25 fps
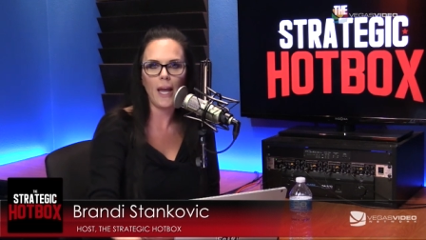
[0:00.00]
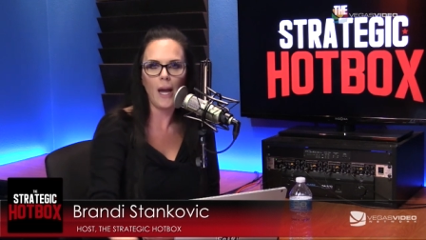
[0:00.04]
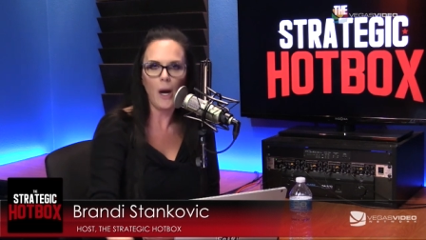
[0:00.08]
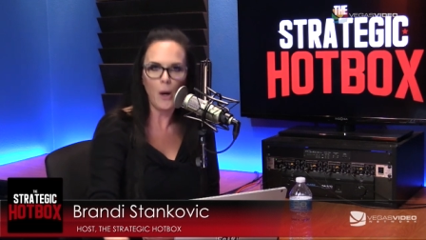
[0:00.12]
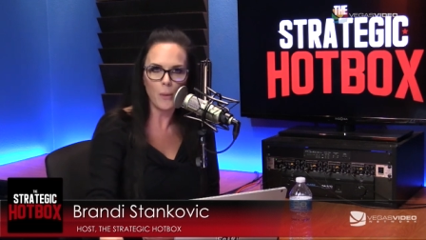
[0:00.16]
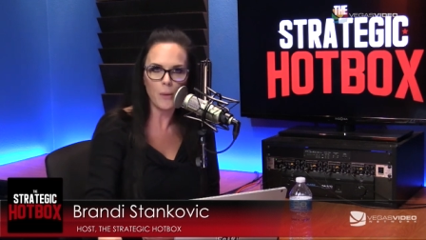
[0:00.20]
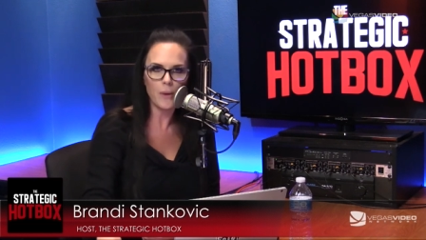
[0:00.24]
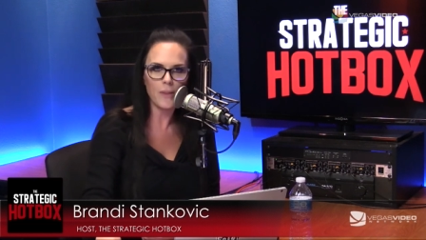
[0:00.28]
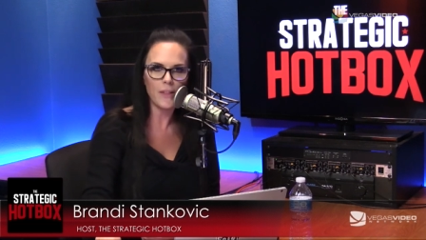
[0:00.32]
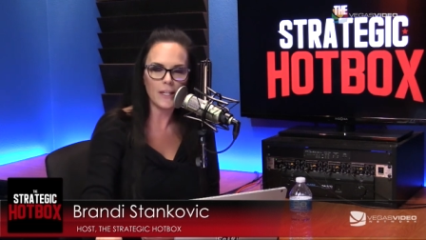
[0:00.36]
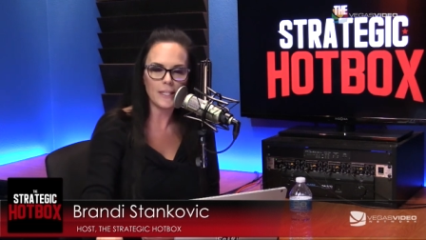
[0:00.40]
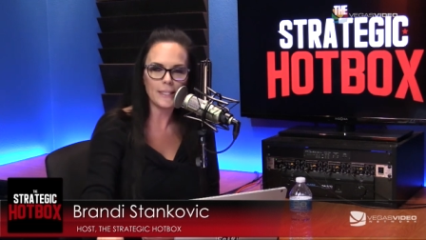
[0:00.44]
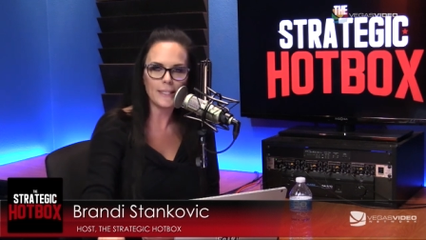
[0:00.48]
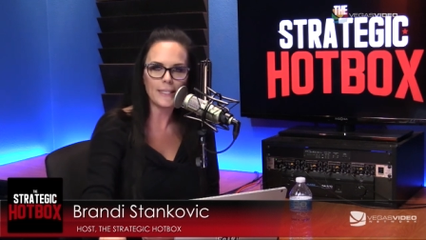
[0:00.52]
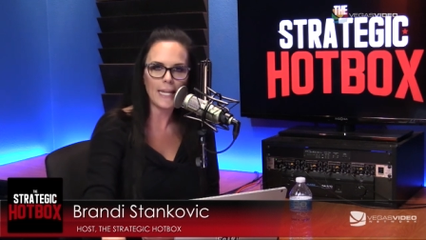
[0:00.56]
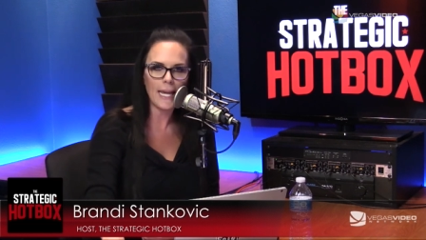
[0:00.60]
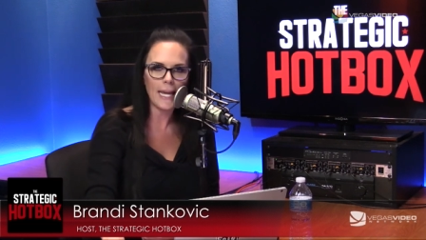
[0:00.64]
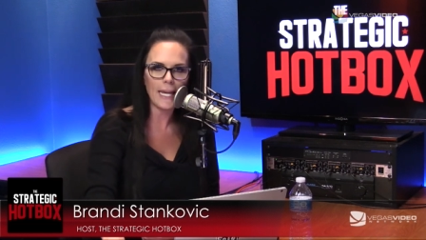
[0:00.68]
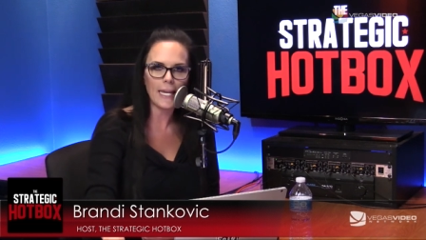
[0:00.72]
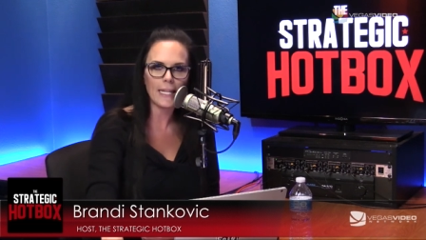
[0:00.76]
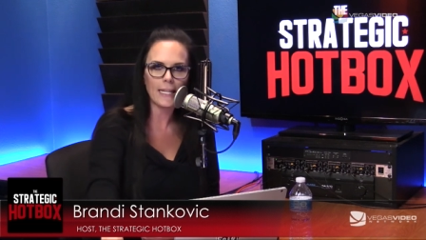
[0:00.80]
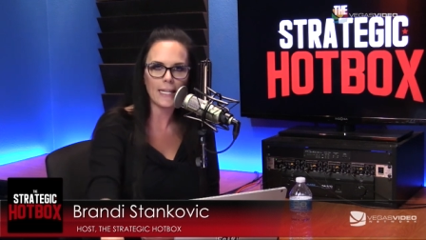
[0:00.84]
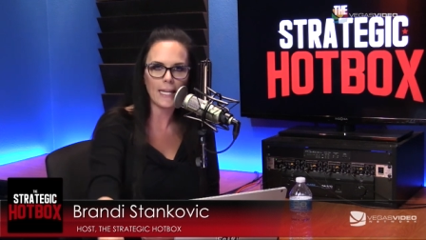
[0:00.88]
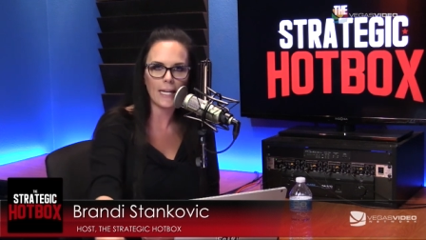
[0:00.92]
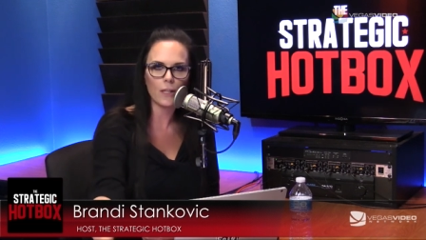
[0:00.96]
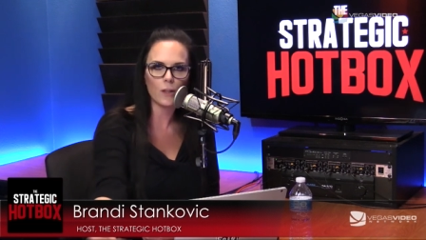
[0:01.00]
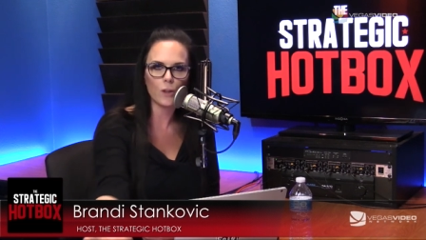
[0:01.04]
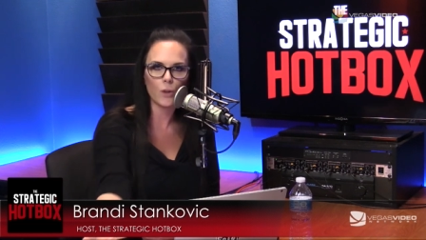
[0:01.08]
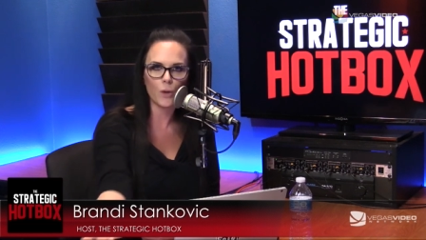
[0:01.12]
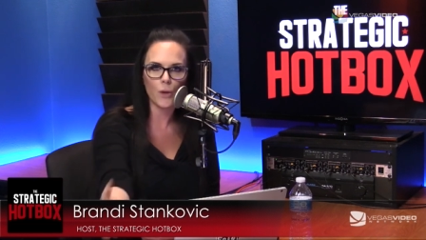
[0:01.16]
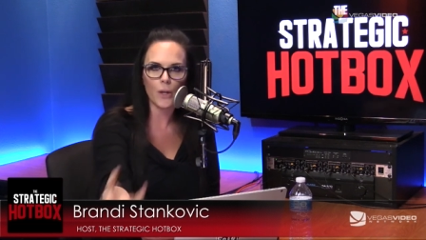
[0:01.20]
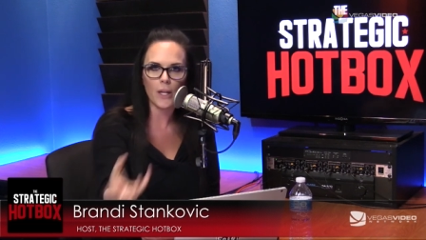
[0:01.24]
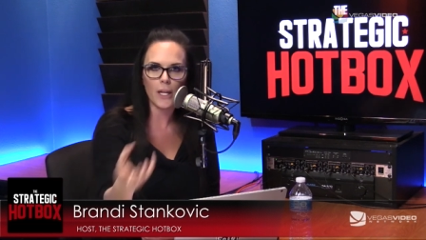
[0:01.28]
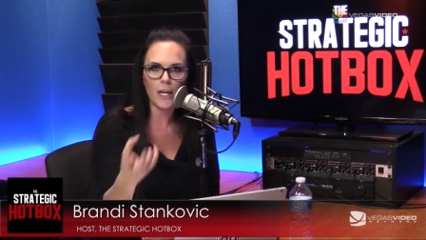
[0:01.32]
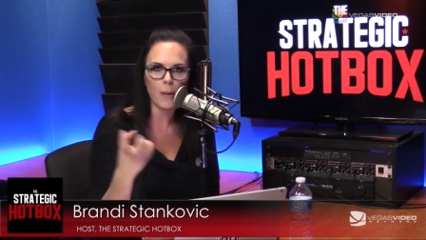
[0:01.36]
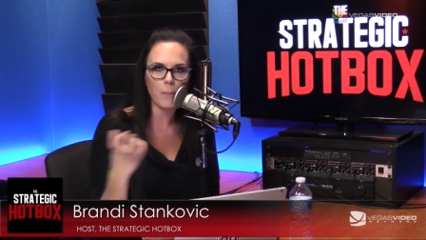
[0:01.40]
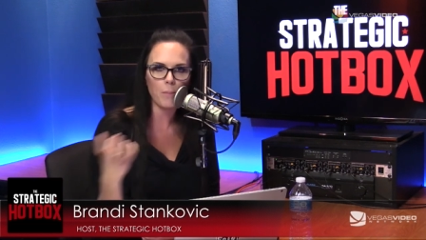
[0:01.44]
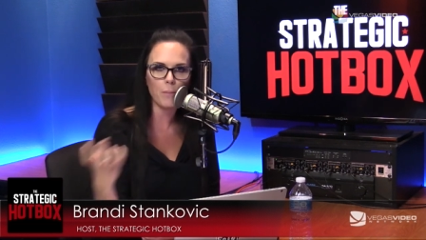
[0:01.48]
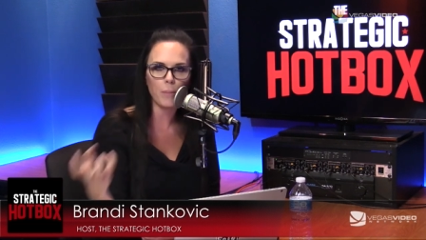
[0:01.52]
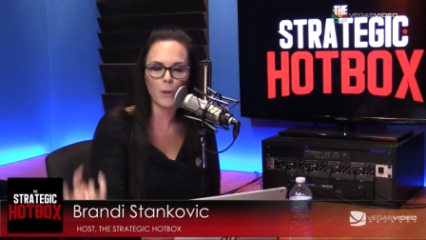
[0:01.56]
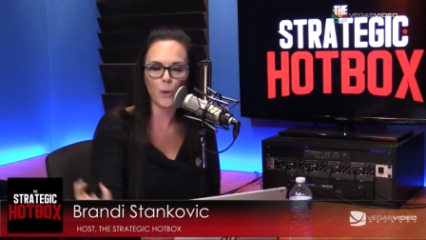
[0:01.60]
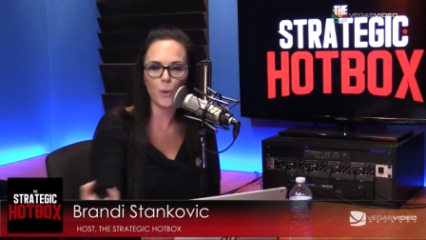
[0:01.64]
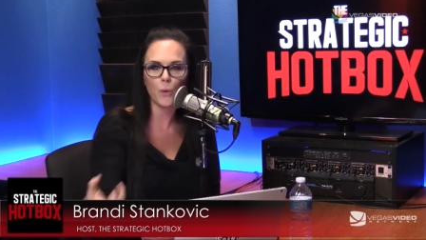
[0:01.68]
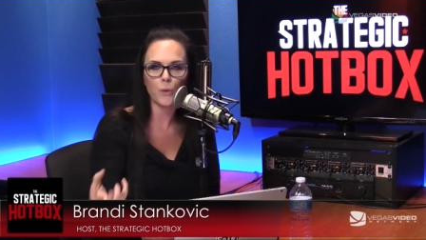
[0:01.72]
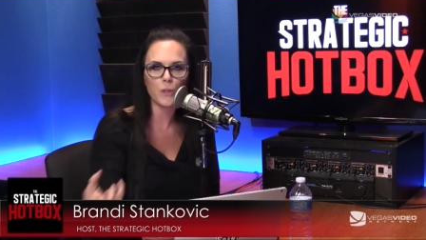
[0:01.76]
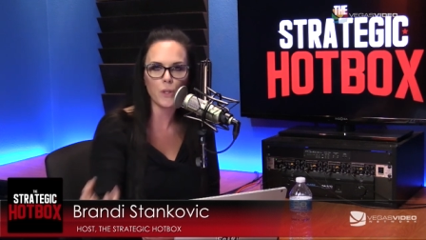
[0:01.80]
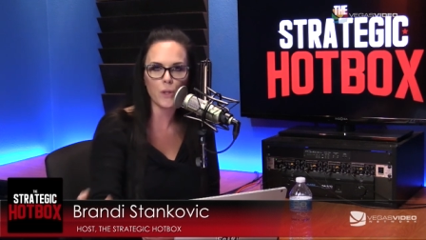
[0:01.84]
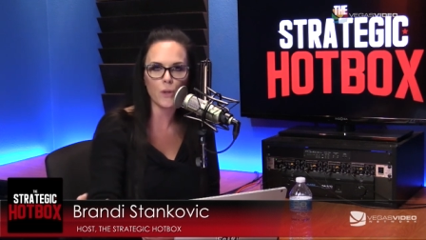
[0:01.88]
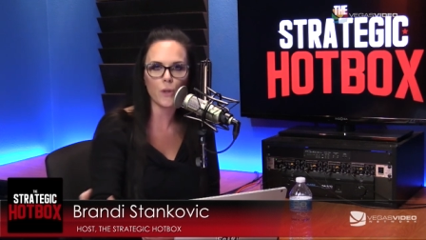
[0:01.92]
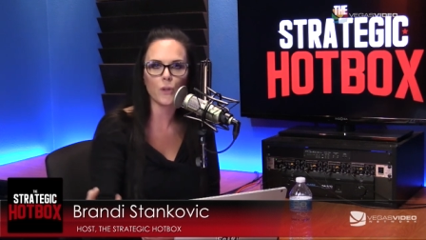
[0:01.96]
How are we then taking that learning and
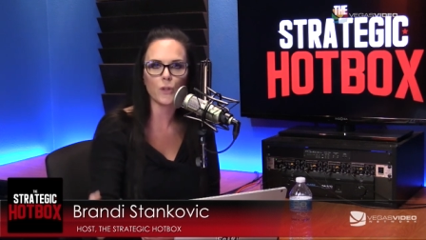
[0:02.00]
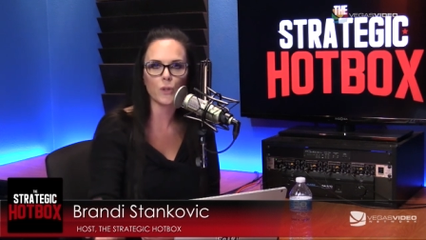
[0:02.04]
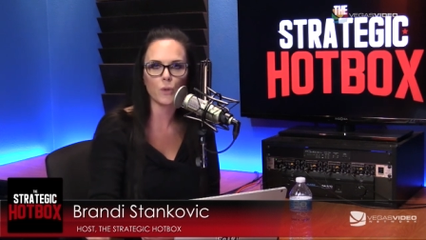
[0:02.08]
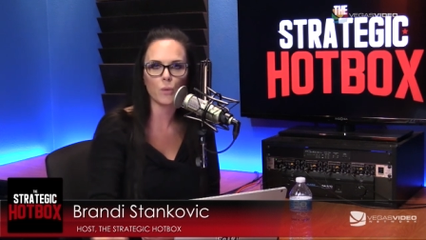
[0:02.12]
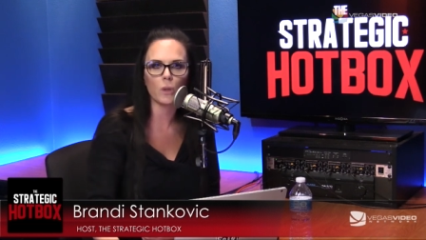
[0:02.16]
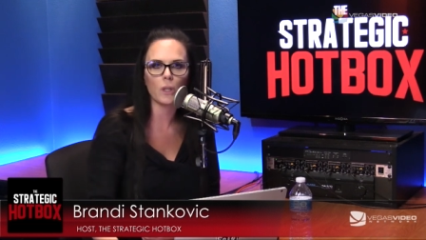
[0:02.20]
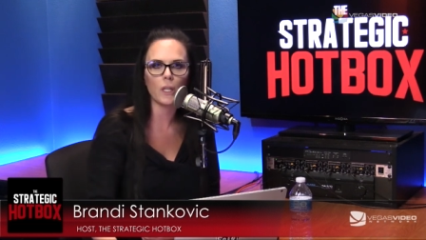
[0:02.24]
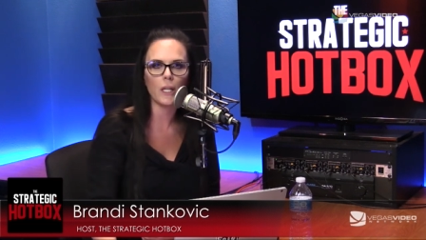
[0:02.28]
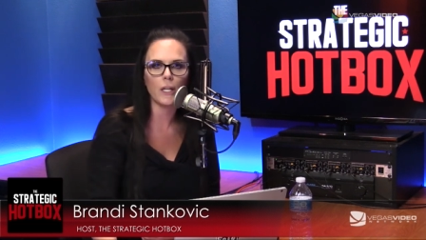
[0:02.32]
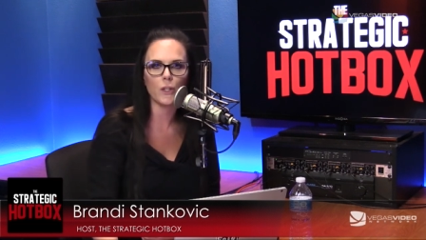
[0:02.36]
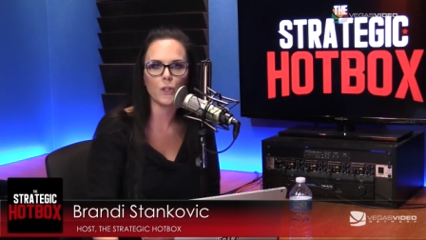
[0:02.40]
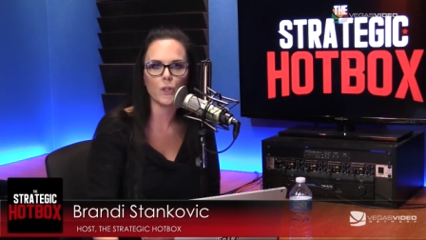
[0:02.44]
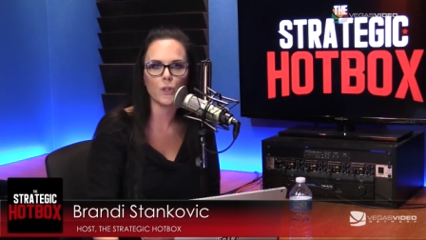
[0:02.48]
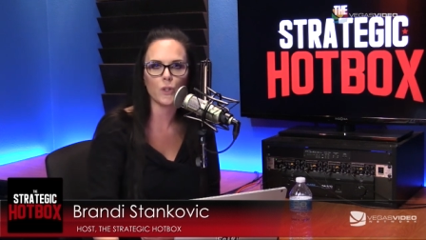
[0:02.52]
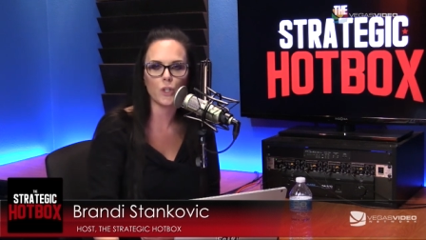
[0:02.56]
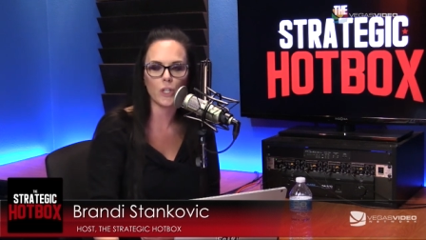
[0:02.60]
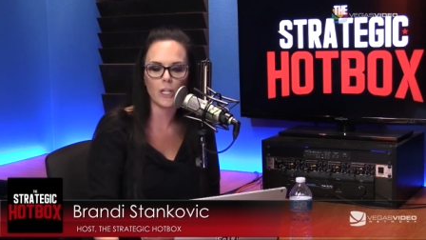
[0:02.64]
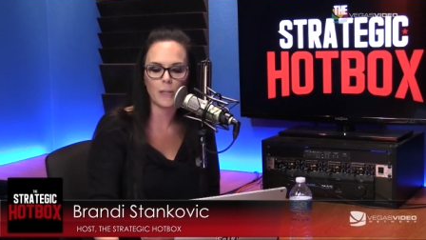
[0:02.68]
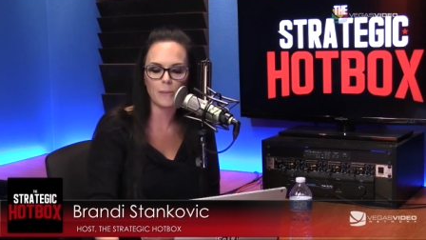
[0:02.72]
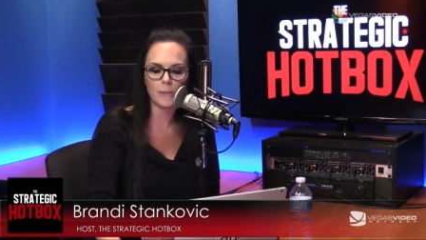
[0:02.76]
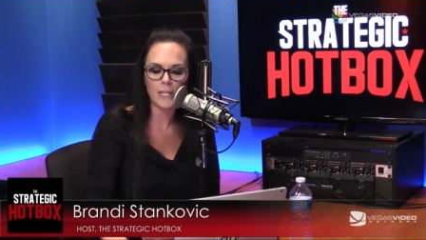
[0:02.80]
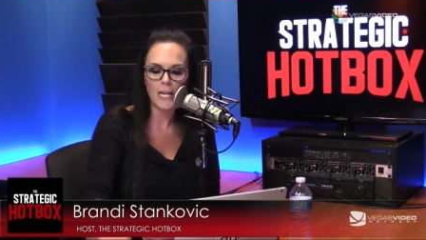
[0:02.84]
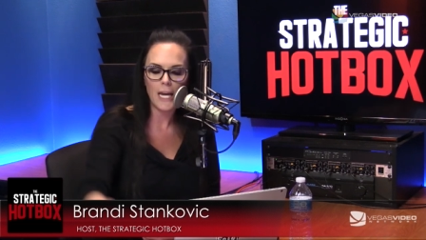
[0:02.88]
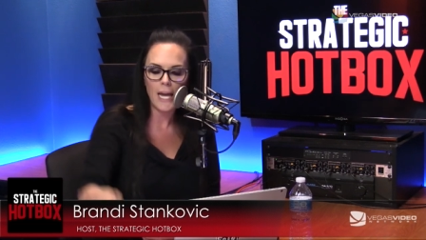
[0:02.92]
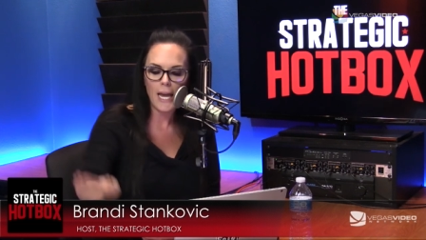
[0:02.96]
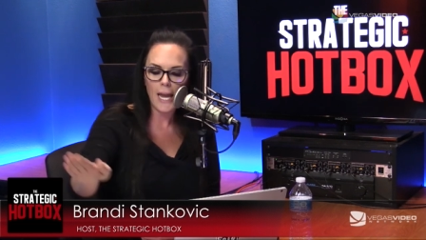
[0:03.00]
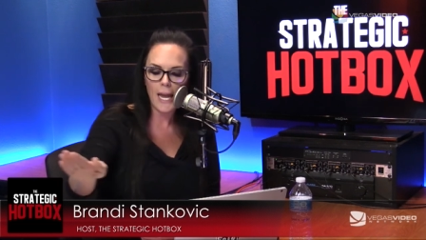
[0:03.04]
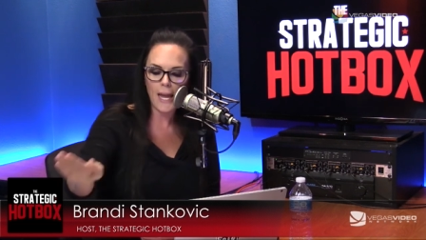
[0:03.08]
building those relationships?